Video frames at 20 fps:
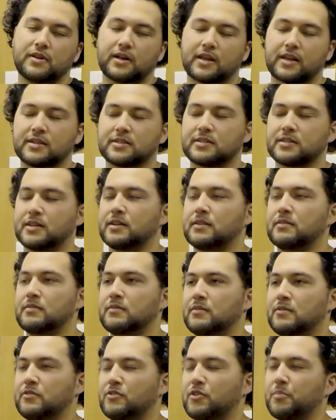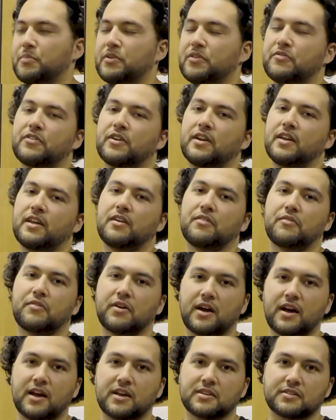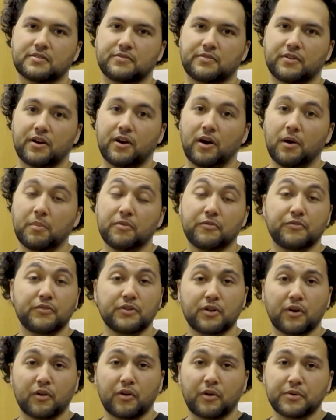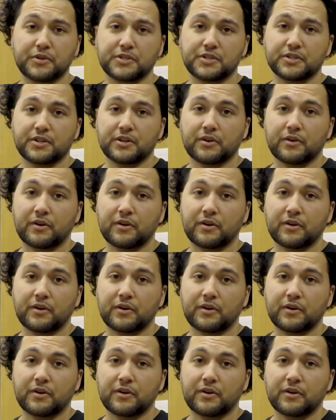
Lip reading: Like I said, don't be afraid to ever ask for help if you don't know what you're